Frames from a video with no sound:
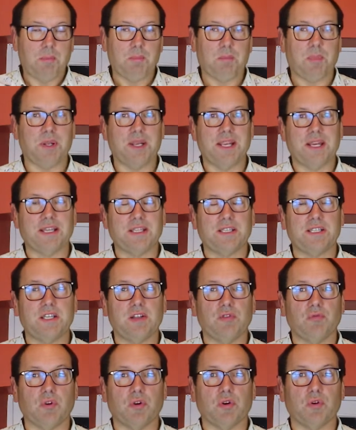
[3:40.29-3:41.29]

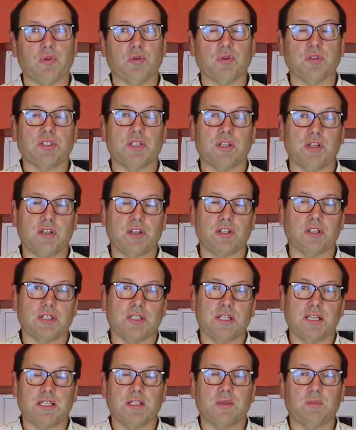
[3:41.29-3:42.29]
pernickety rules that you
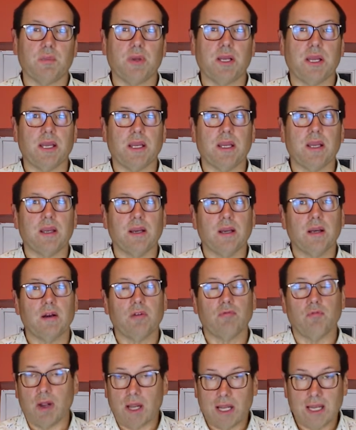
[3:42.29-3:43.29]
just need to be
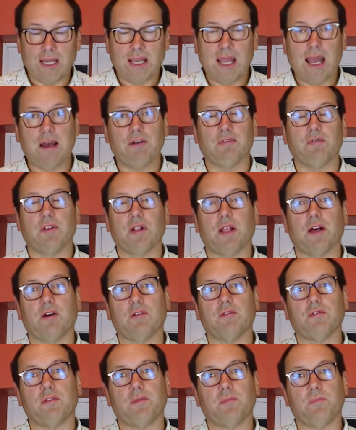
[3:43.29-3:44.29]
really careful
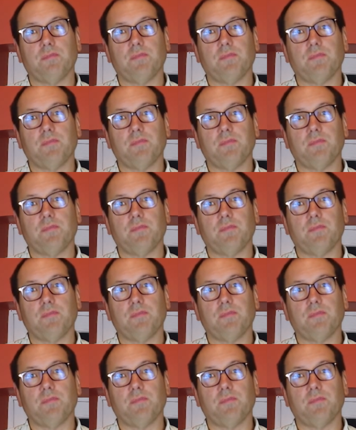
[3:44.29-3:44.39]
of.